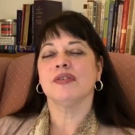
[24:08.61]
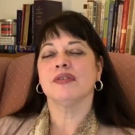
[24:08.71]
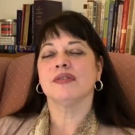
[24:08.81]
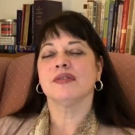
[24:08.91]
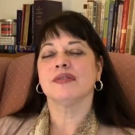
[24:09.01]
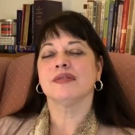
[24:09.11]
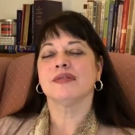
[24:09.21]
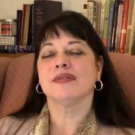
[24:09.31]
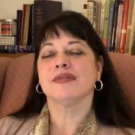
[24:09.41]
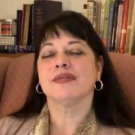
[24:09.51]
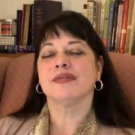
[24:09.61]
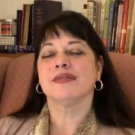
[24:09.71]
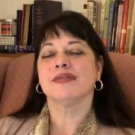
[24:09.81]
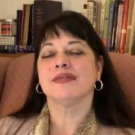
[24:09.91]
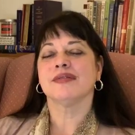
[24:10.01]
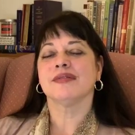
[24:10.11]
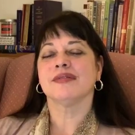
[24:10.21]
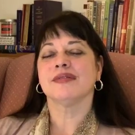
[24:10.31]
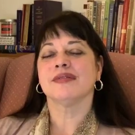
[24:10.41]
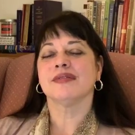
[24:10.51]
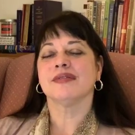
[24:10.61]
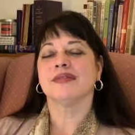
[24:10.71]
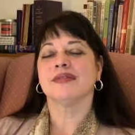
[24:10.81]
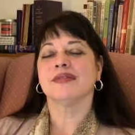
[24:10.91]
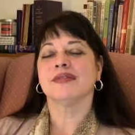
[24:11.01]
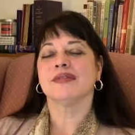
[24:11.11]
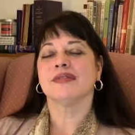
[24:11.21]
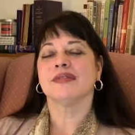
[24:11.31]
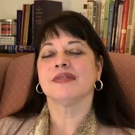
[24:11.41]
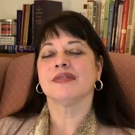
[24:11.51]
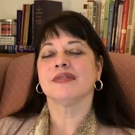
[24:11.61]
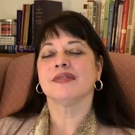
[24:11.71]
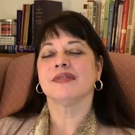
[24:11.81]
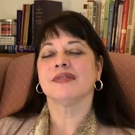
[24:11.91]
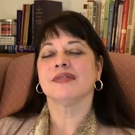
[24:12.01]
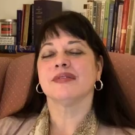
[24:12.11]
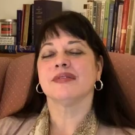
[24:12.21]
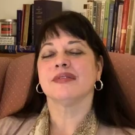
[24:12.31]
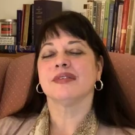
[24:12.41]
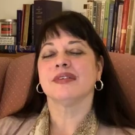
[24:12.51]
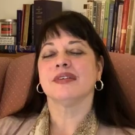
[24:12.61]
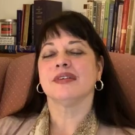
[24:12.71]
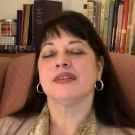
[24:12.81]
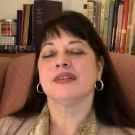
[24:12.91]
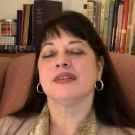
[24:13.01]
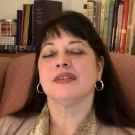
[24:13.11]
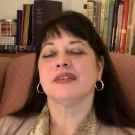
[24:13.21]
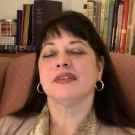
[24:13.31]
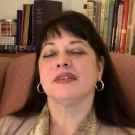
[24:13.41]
(no one is talking)